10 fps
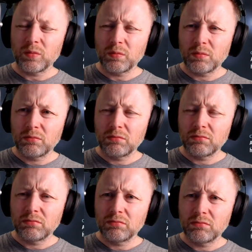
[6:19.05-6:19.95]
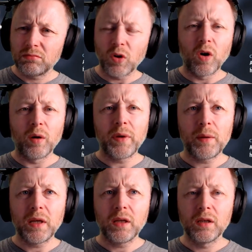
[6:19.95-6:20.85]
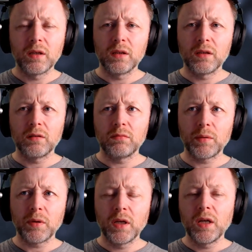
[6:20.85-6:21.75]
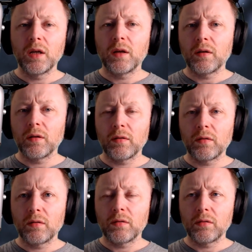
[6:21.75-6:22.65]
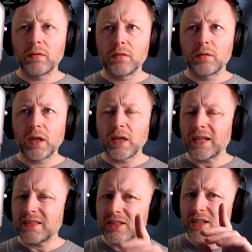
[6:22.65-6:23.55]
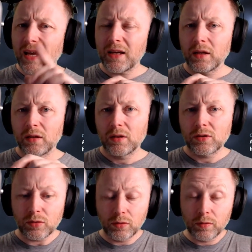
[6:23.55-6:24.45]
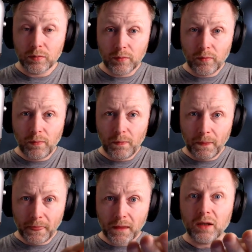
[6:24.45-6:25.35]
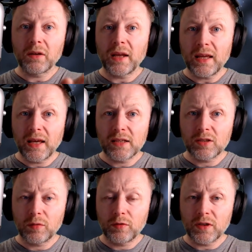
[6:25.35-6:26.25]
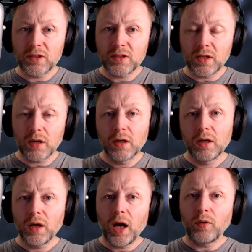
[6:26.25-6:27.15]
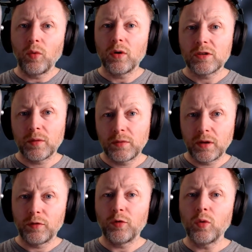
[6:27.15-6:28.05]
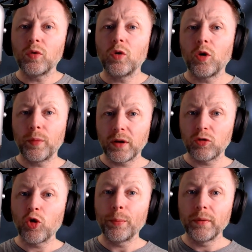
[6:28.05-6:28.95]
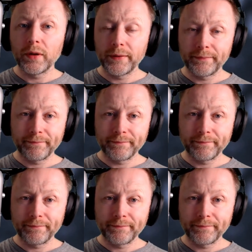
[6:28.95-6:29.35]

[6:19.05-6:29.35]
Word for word: a minute. No, maybe. Maybe. He has to check. So Craig gets up from his seat and walks up to the photocopier room,